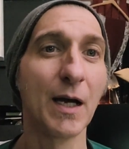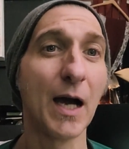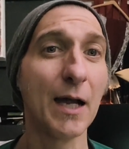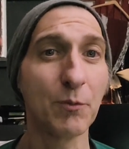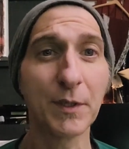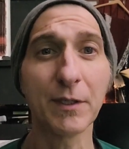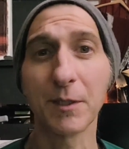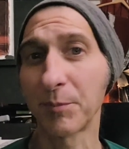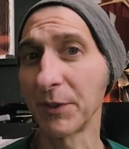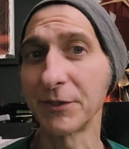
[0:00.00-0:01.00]
I really
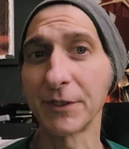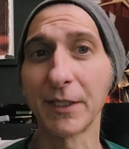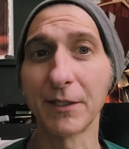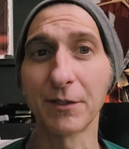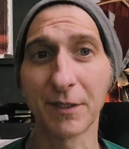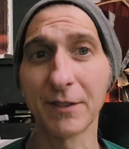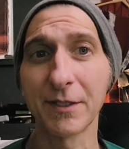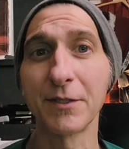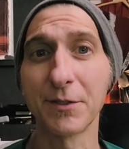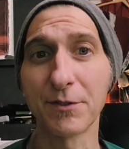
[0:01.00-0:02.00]
appreciate your
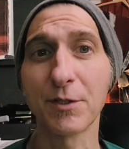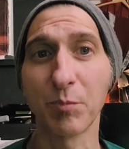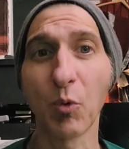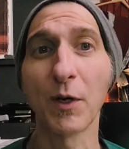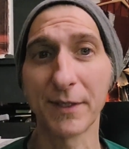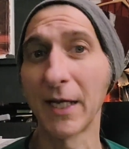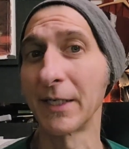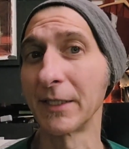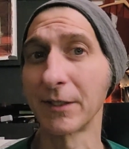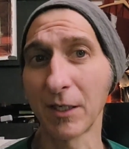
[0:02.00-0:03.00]
continued support
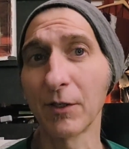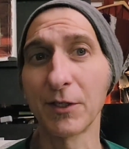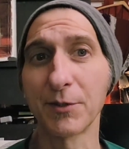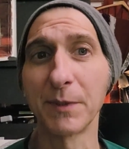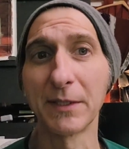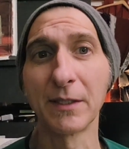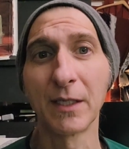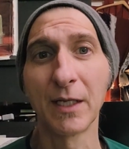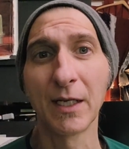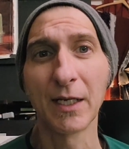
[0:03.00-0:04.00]
and encouragement.
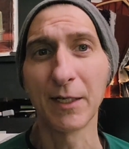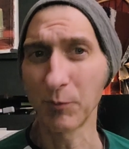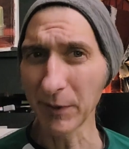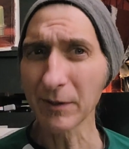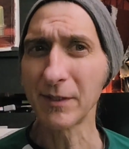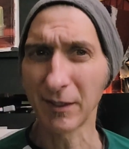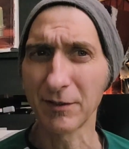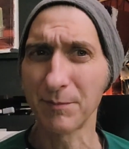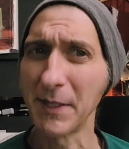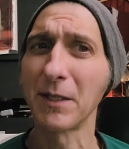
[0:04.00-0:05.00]
It really
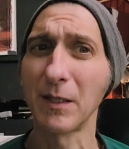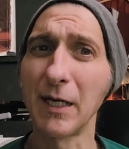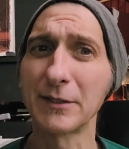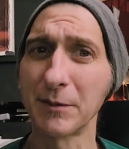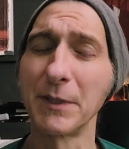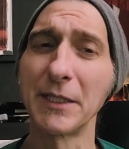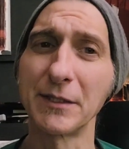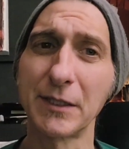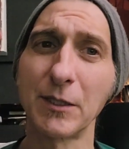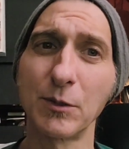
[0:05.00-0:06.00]
does mean a lot to me,
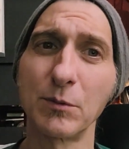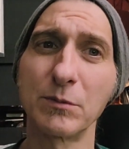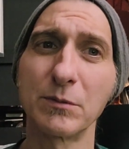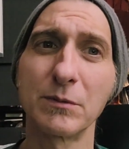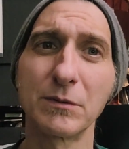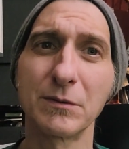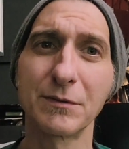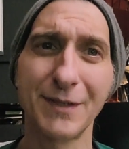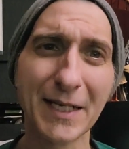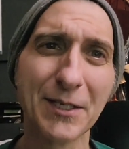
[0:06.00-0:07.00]
so
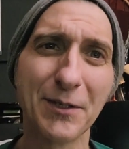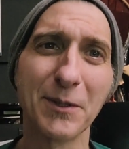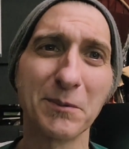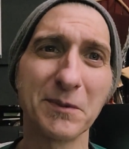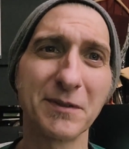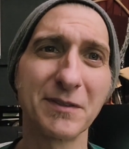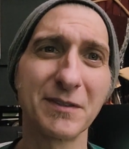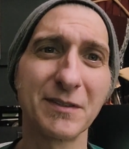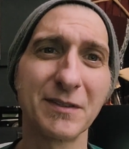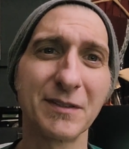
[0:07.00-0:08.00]
thank you.
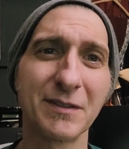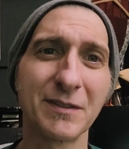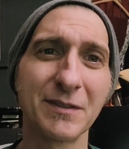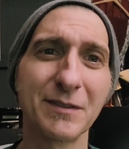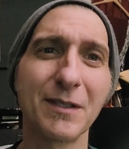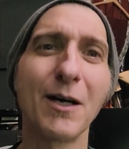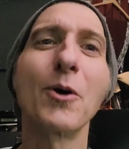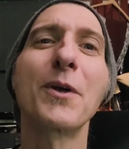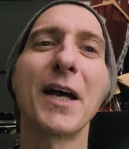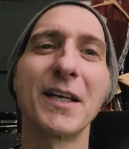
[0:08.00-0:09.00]

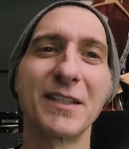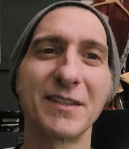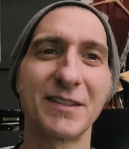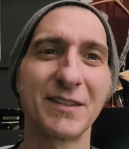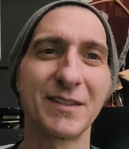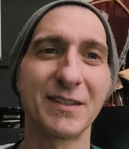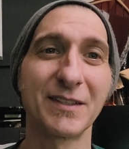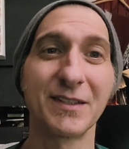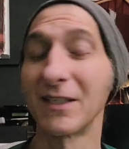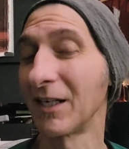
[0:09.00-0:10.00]
Okay,
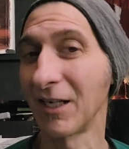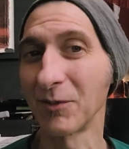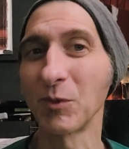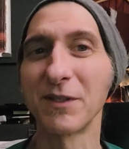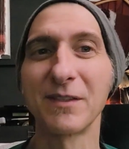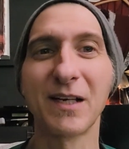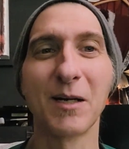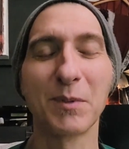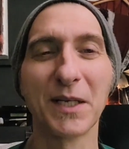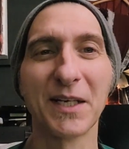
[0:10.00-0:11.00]
on with the
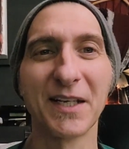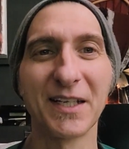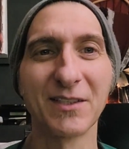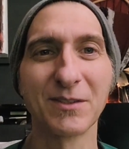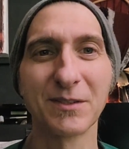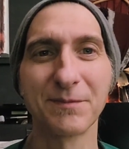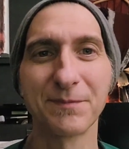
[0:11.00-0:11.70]
topic at hand.